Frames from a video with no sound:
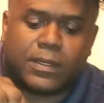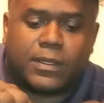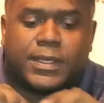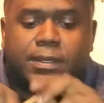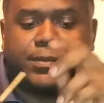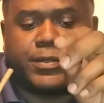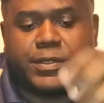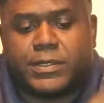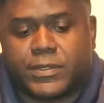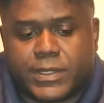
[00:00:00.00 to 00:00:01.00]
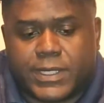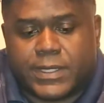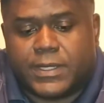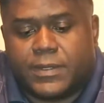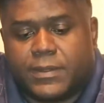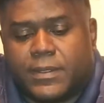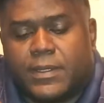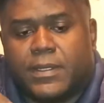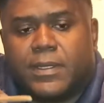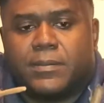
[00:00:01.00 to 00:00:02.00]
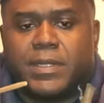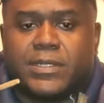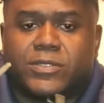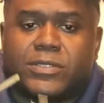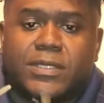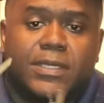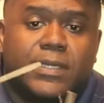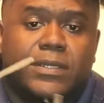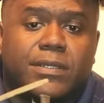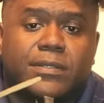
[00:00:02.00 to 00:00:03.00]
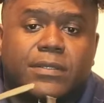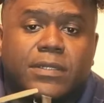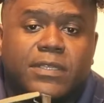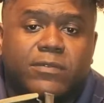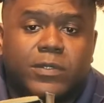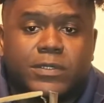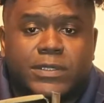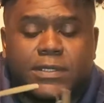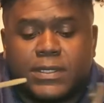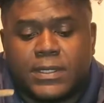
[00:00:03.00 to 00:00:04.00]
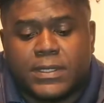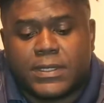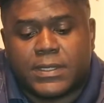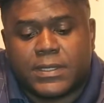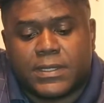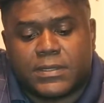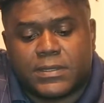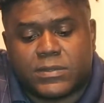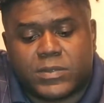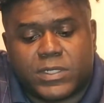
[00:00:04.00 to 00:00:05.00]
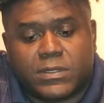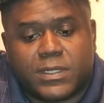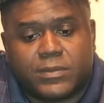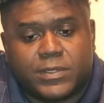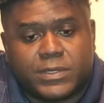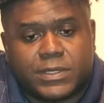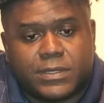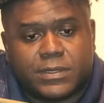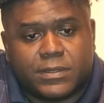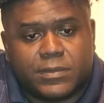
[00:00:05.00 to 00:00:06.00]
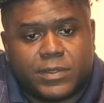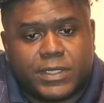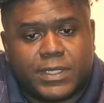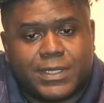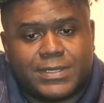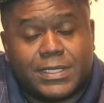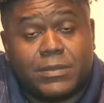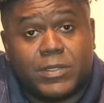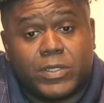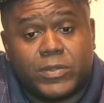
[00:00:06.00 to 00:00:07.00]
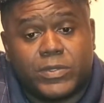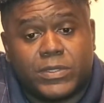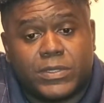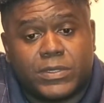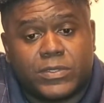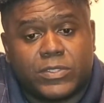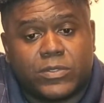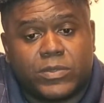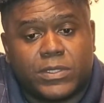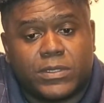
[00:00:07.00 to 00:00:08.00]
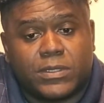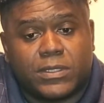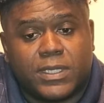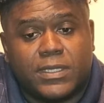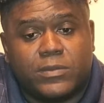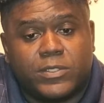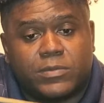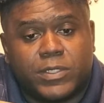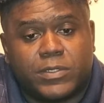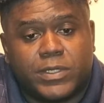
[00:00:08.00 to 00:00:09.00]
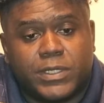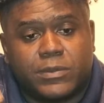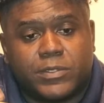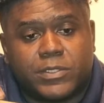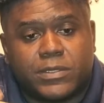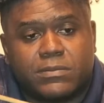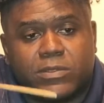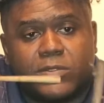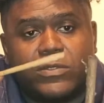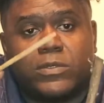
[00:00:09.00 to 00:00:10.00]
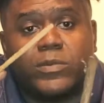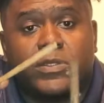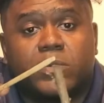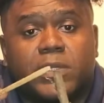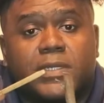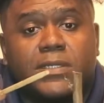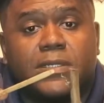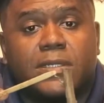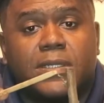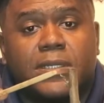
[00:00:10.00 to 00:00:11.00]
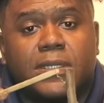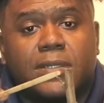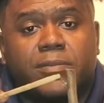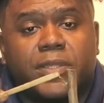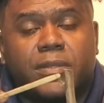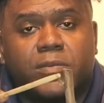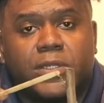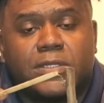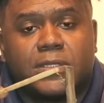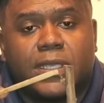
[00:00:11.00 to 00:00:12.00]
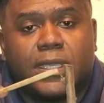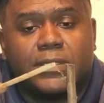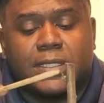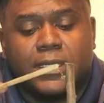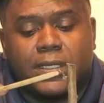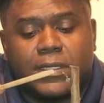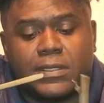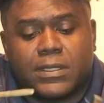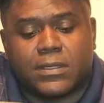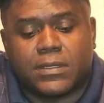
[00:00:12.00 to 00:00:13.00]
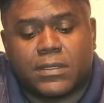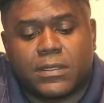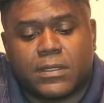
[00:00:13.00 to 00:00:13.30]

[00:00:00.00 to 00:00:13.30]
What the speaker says: on that particular cutting. But as you see here, the leaf wilted. This is one that was near where the AC blows. So when the heat was blowing, it was doing really well. But then once the AC kicked in,